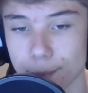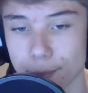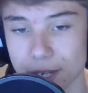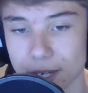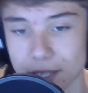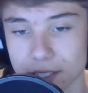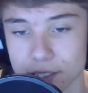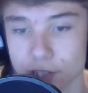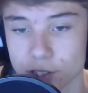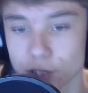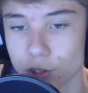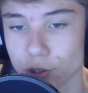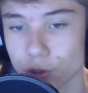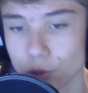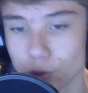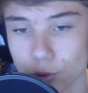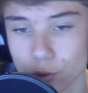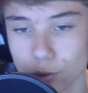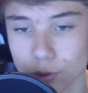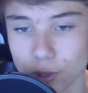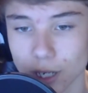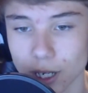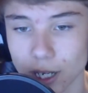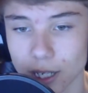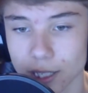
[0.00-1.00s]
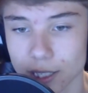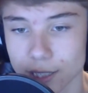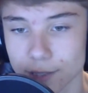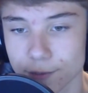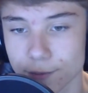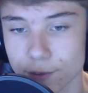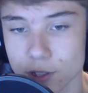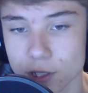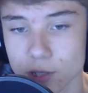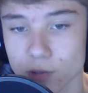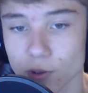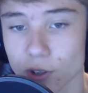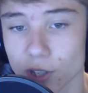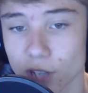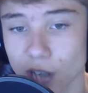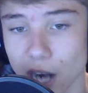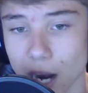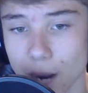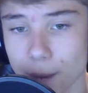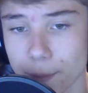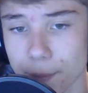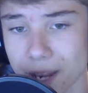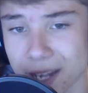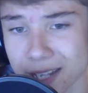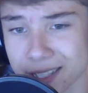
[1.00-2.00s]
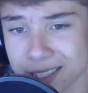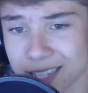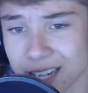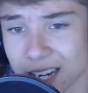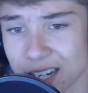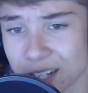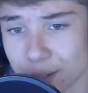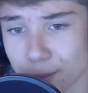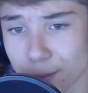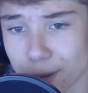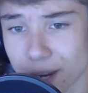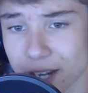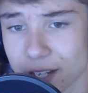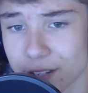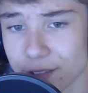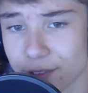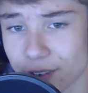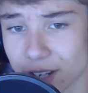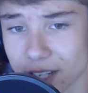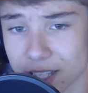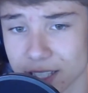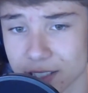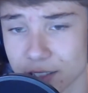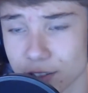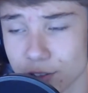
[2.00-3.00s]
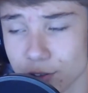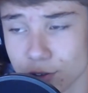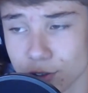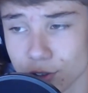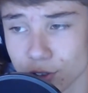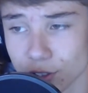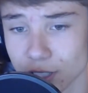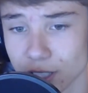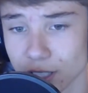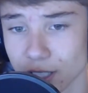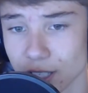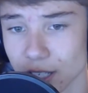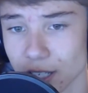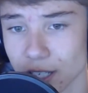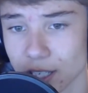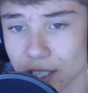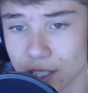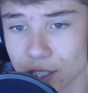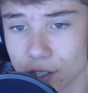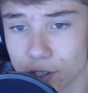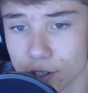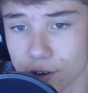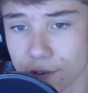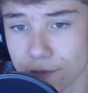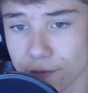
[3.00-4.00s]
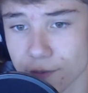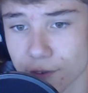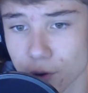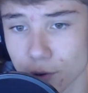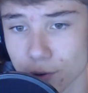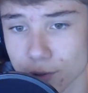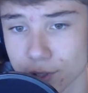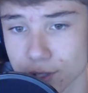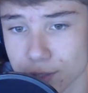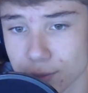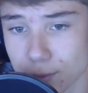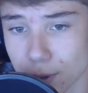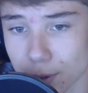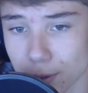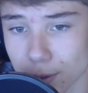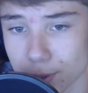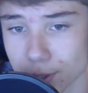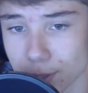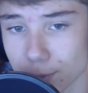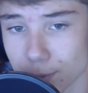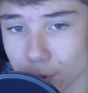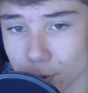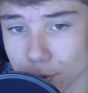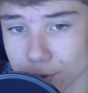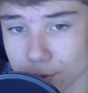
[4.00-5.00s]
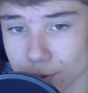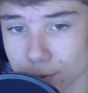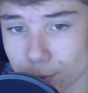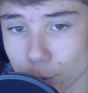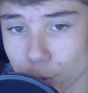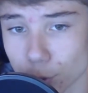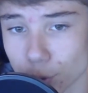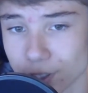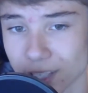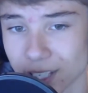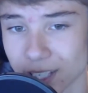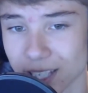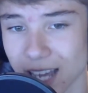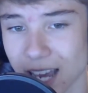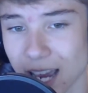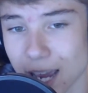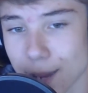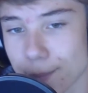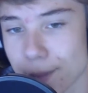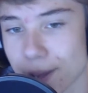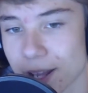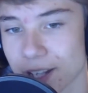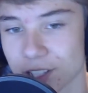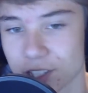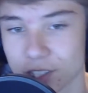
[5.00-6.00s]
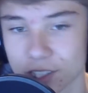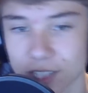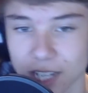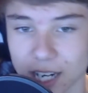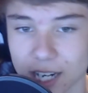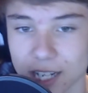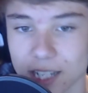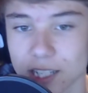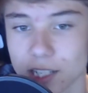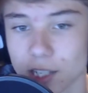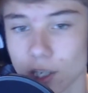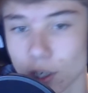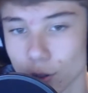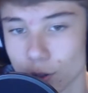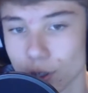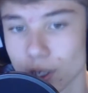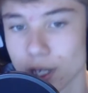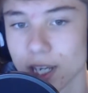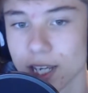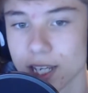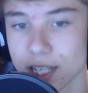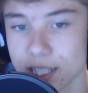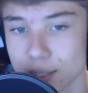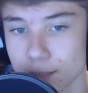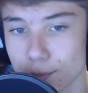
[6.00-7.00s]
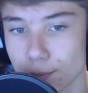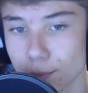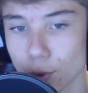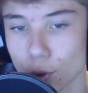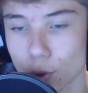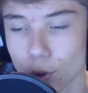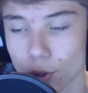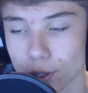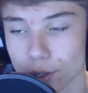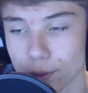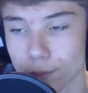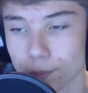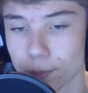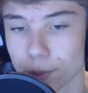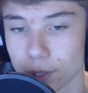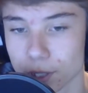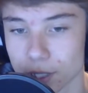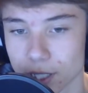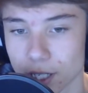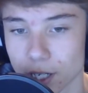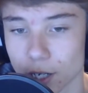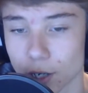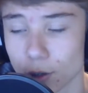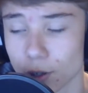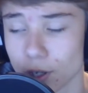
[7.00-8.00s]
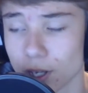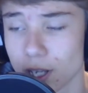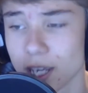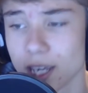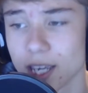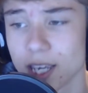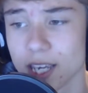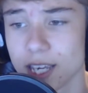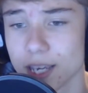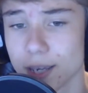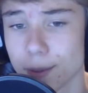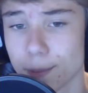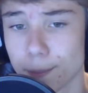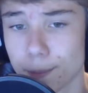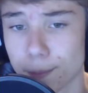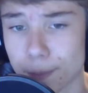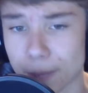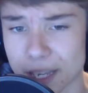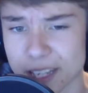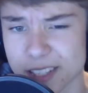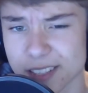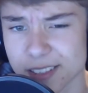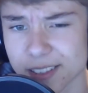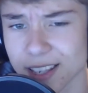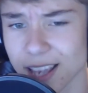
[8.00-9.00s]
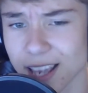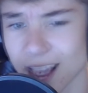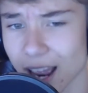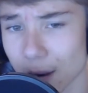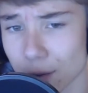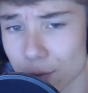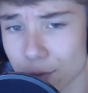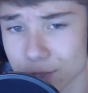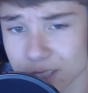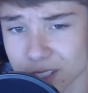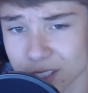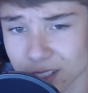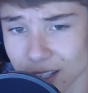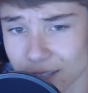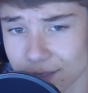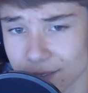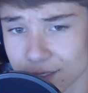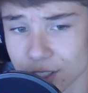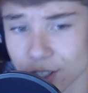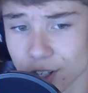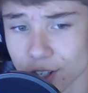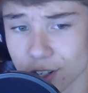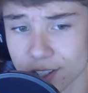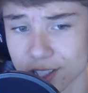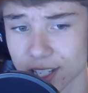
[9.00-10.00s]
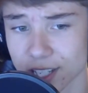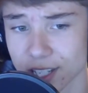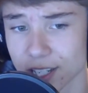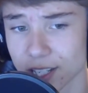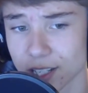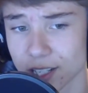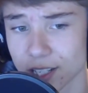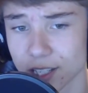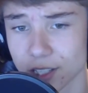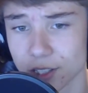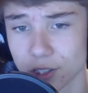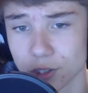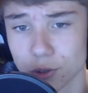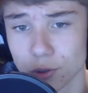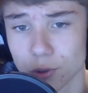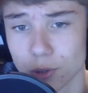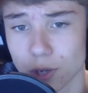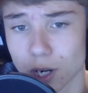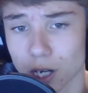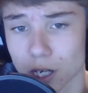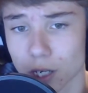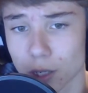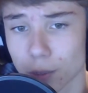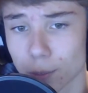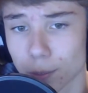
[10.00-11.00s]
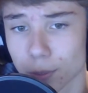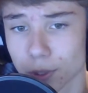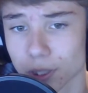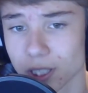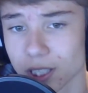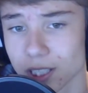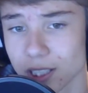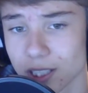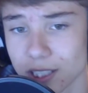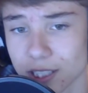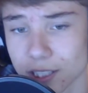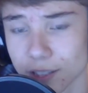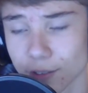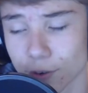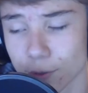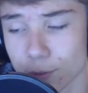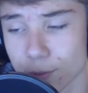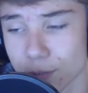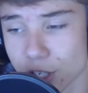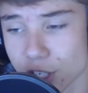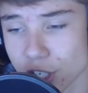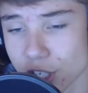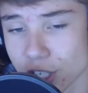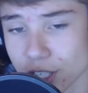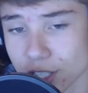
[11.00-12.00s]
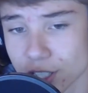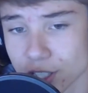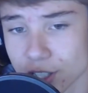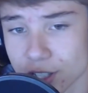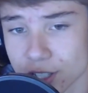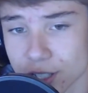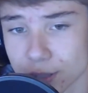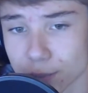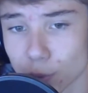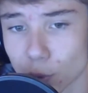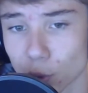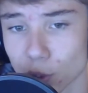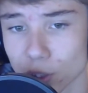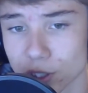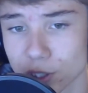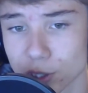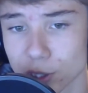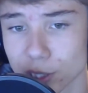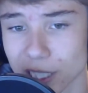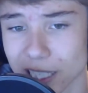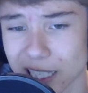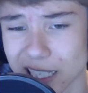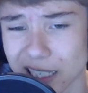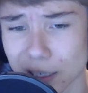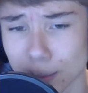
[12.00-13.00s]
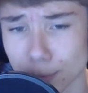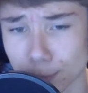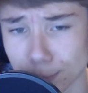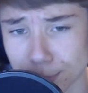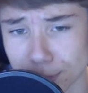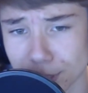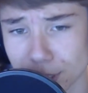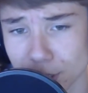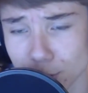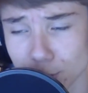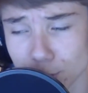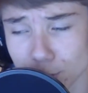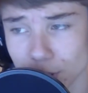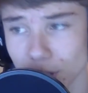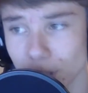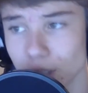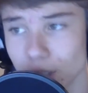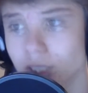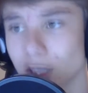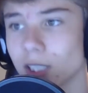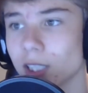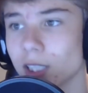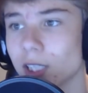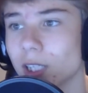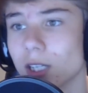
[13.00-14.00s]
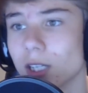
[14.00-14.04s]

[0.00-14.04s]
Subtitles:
beta 2, first of all, your iPad is not your main device usually. Your phone is probably your most important, then the iPad is kind of, it's important, but, basically iOS 11 turns it into a completely different machine, turns it more into like a computer